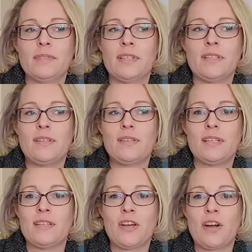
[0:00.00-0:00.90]

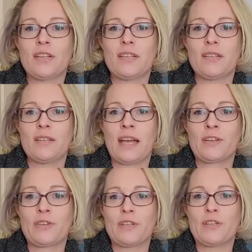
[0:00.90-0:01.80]
it's hard to
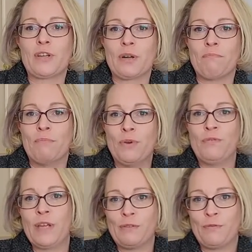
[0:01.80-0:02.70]
actually start
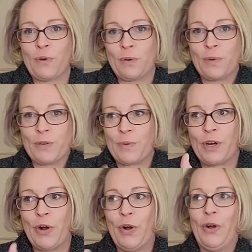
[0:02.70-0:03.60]
moving forward
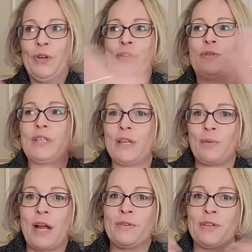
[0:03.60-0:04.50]
when all you see
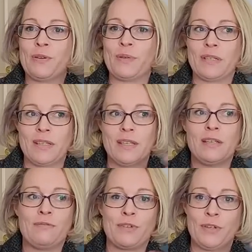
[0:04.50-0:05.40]
around you is the
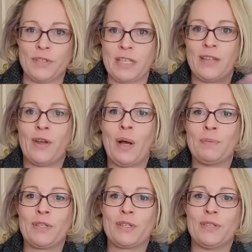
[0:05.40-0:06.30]
difficulty and the
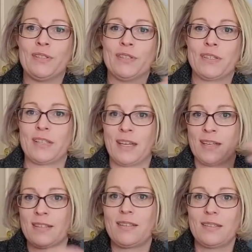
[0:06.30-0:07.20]
obstacles. And
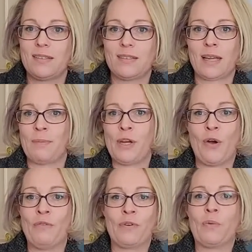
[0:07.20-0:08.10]
it's, I mean,
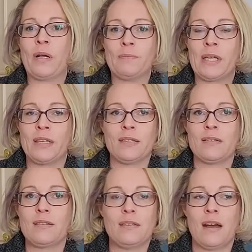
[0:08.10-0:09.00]
overwhelming
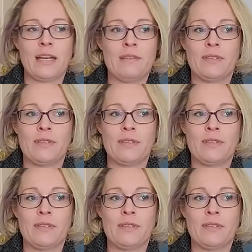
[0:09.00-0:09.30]
is not